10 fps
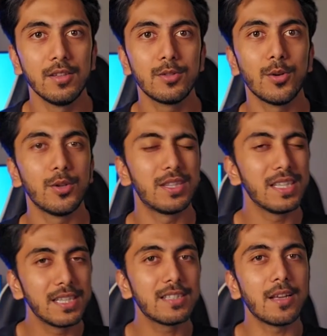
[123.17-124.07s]
So
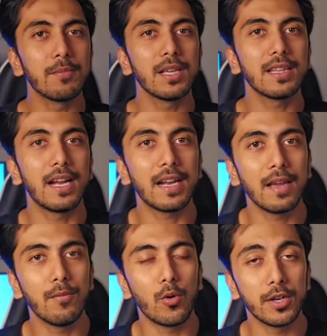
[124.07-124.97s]
this is something that
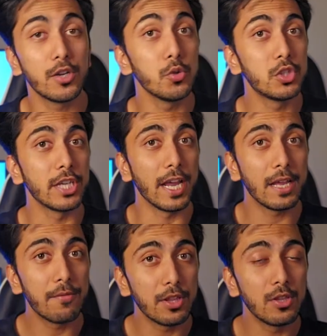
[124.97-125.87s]
I wanted to
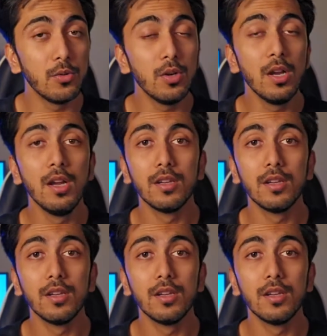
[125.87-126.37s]
share with you.